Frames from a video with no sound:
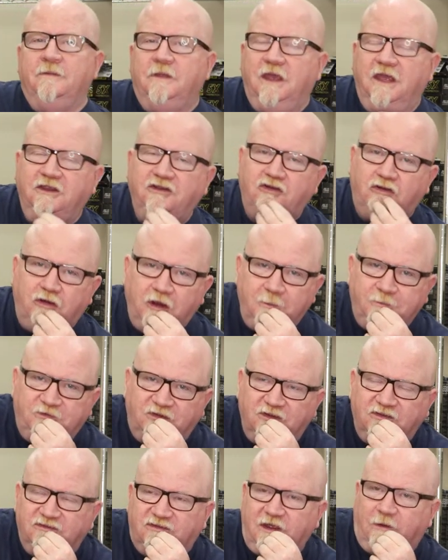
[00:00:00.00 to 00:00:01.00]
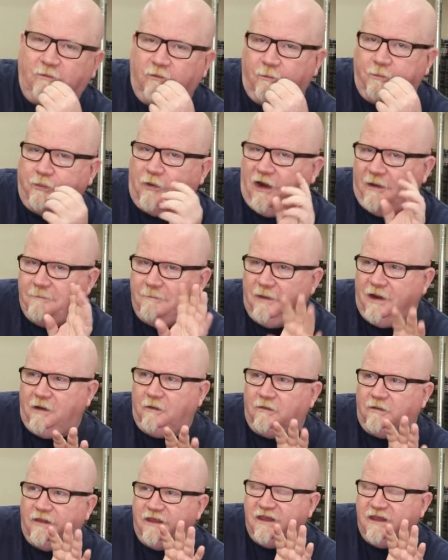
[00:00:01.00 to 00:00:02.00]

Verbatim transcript: encryptions that were primarily